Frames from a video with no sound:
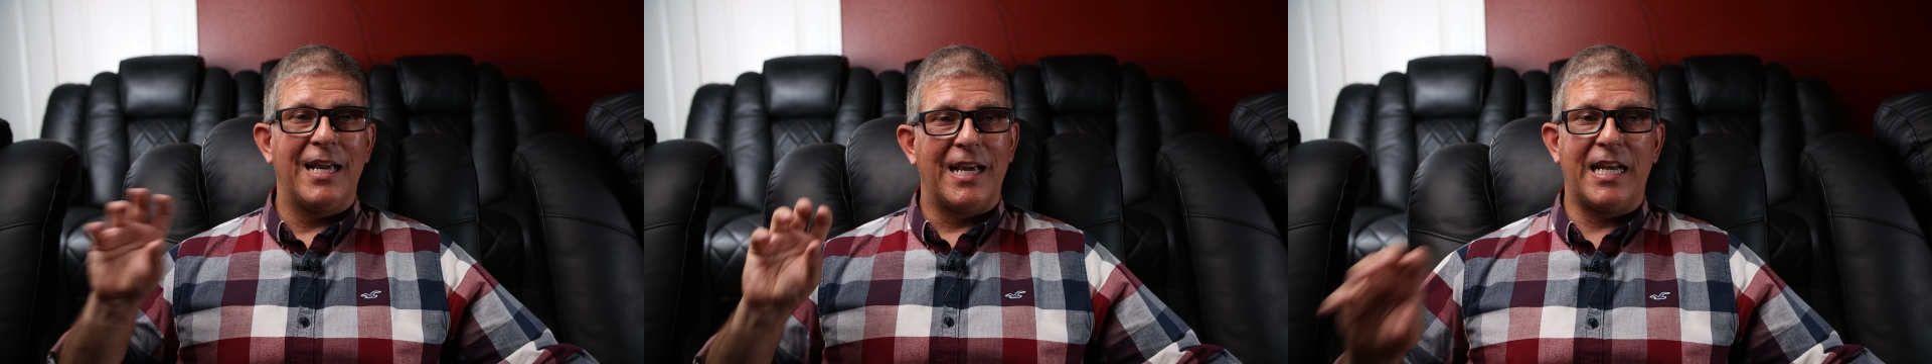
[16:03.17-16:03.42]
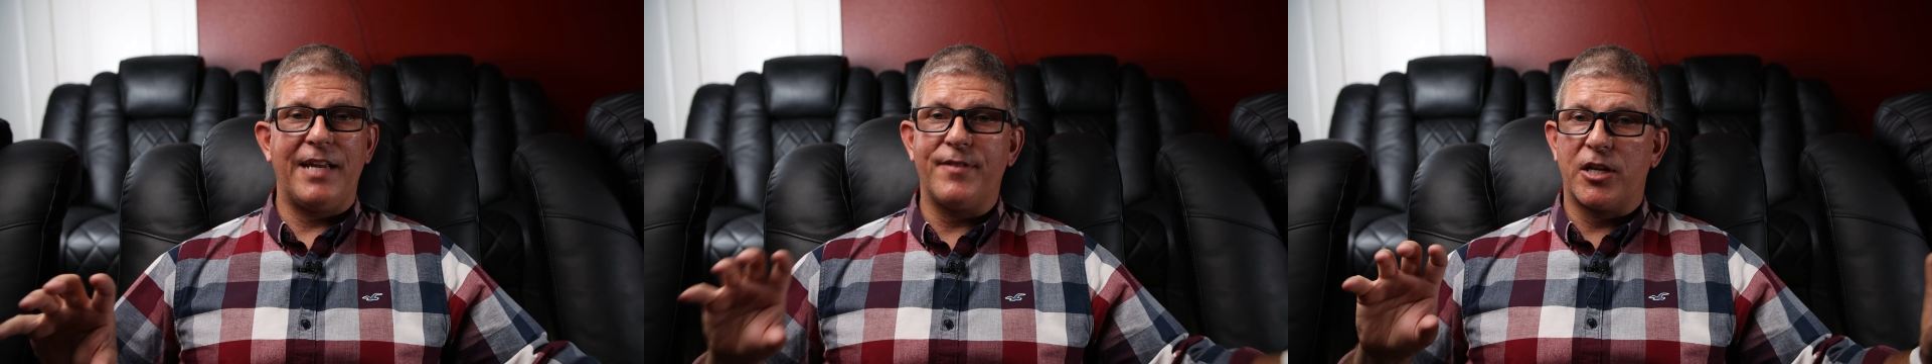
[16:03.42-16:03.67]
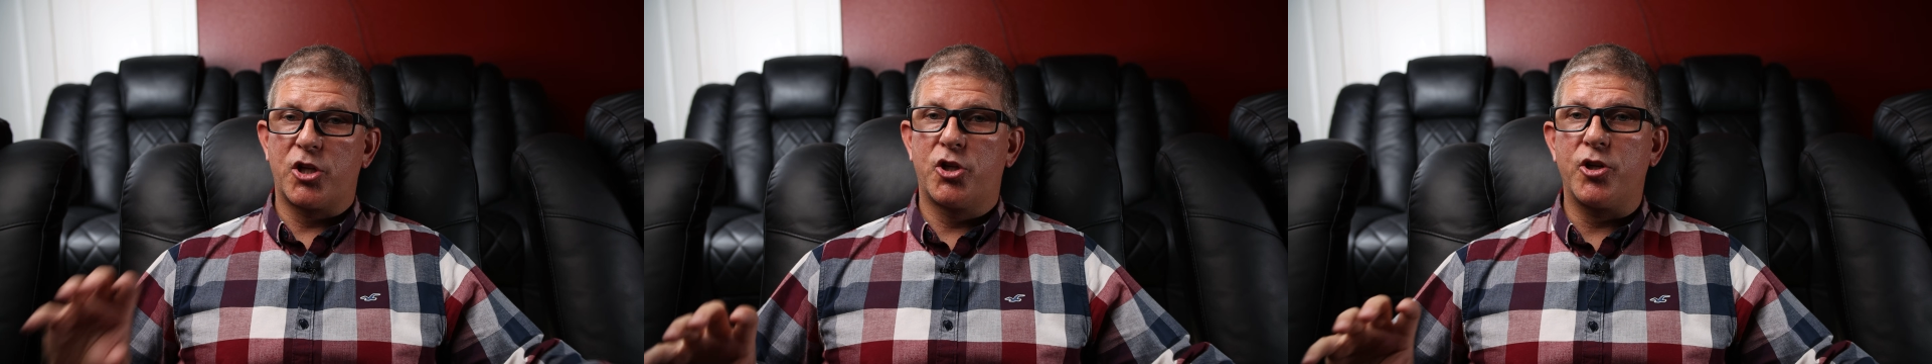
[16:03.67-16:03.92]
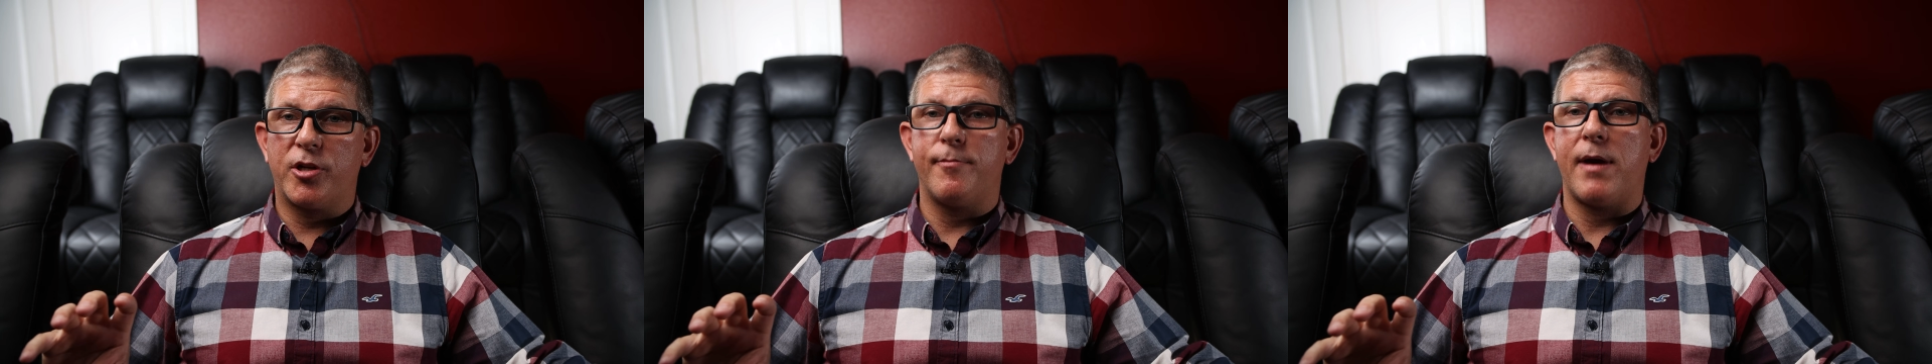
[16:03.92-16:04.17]
and even a
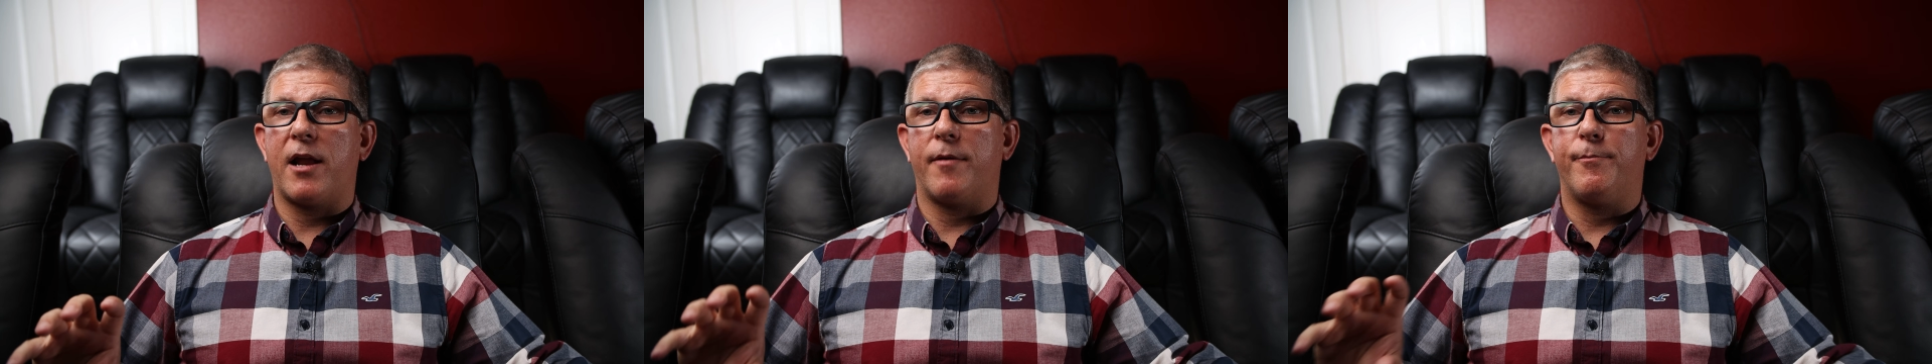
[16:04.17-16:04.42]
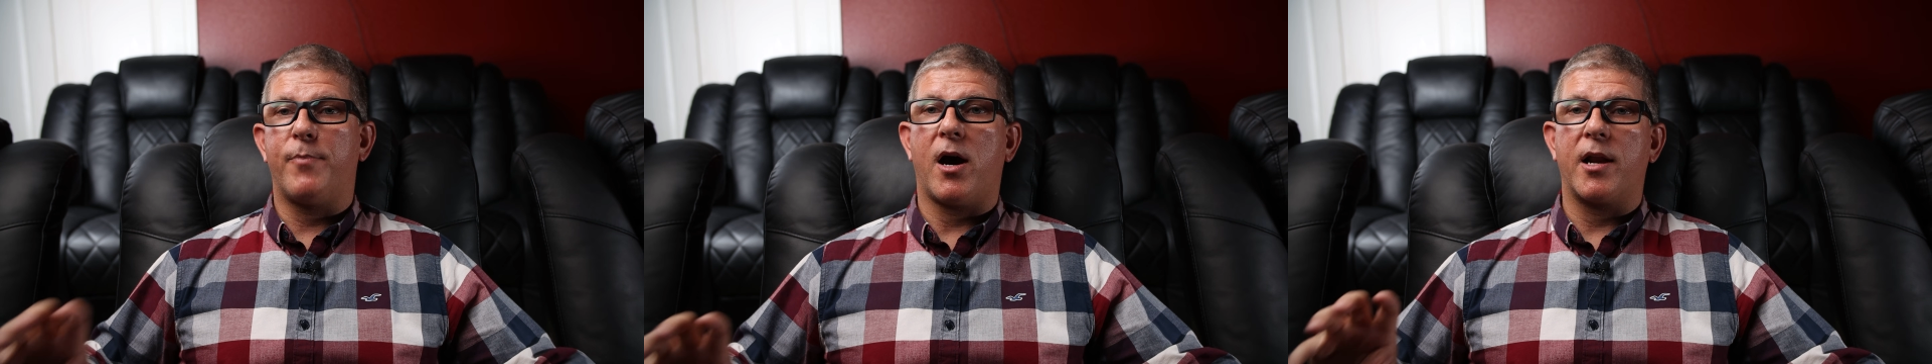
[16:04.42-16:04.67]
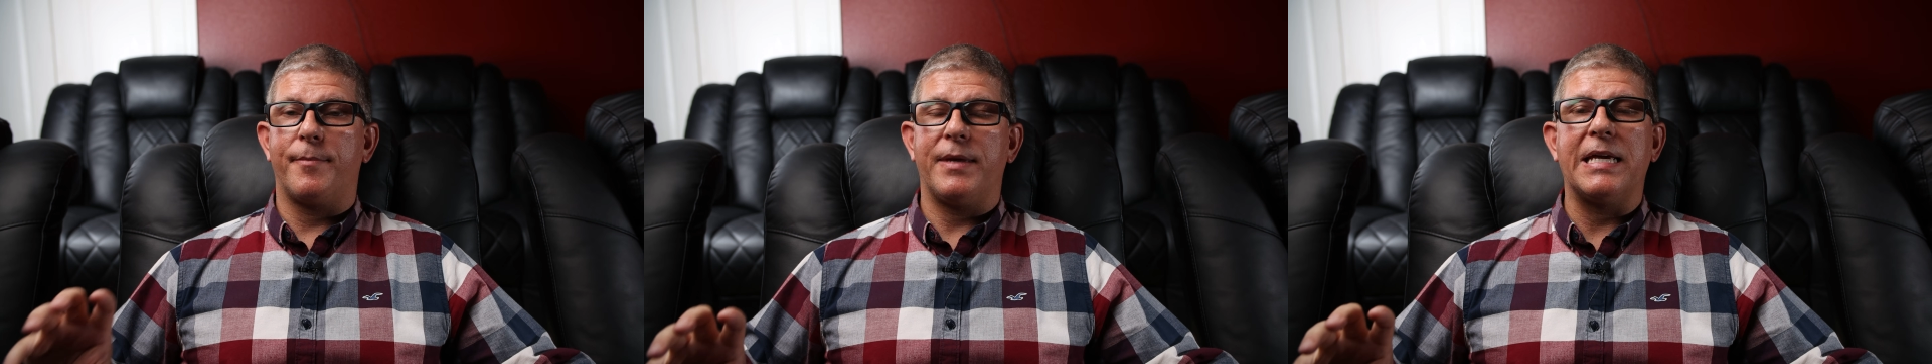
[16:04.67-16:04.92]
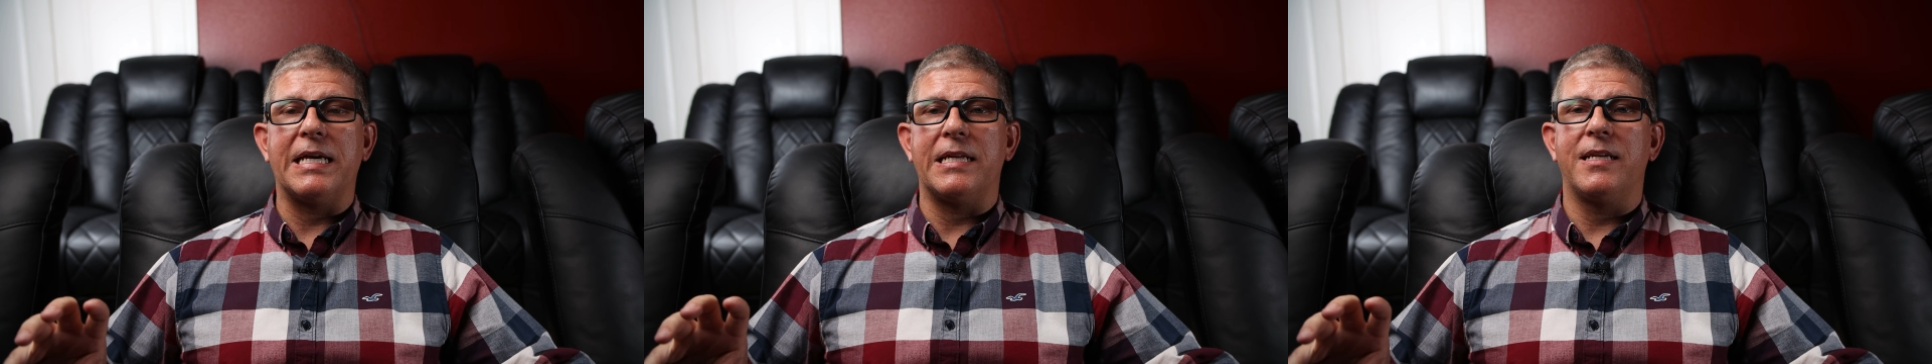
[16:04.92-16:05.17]
good amount of bottom
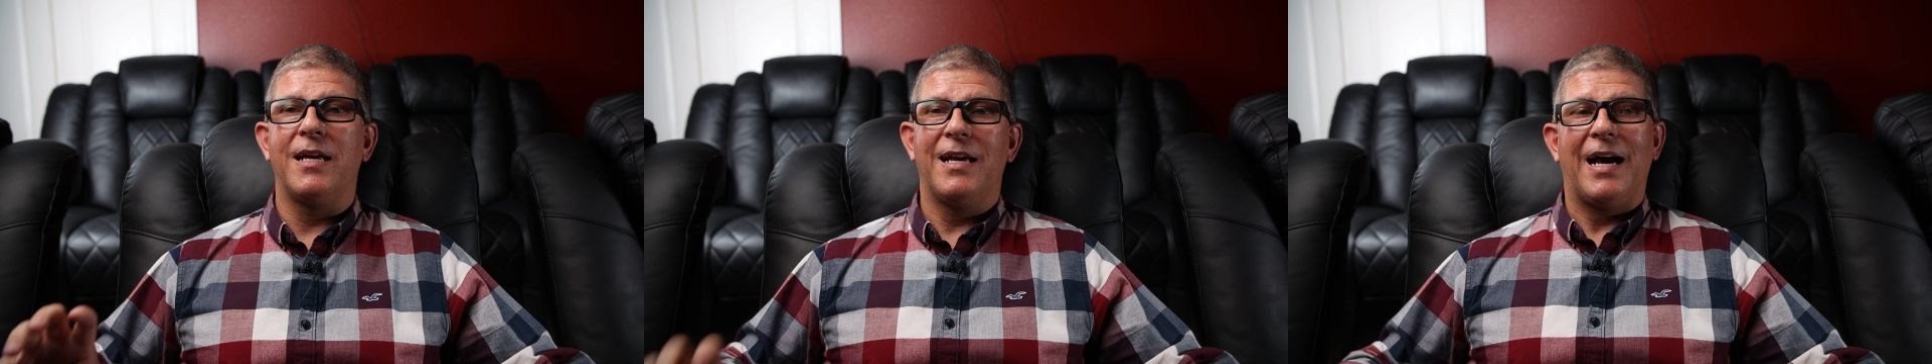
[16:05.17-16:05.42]
end,